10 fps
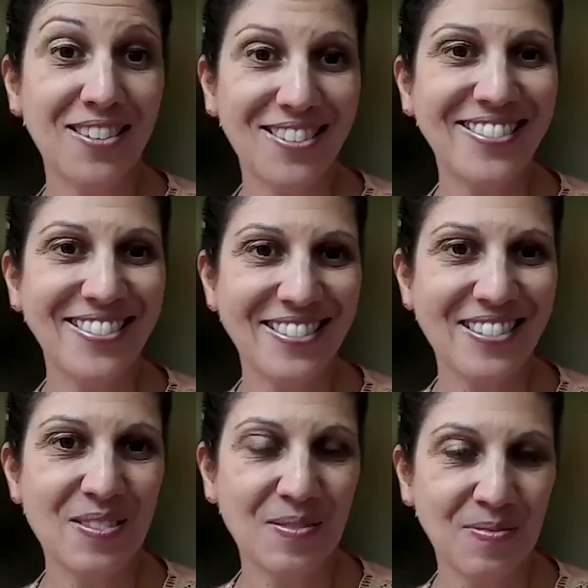stress
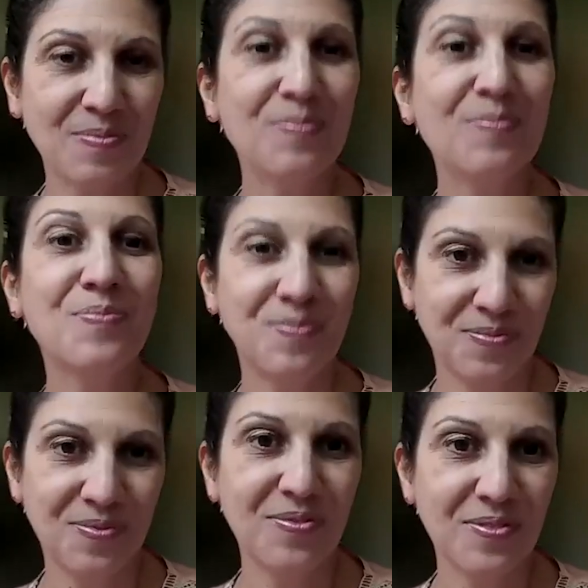out of it. And
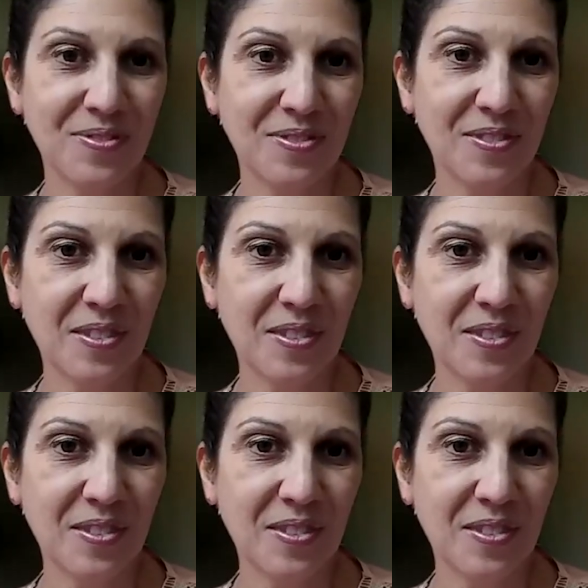then we put it into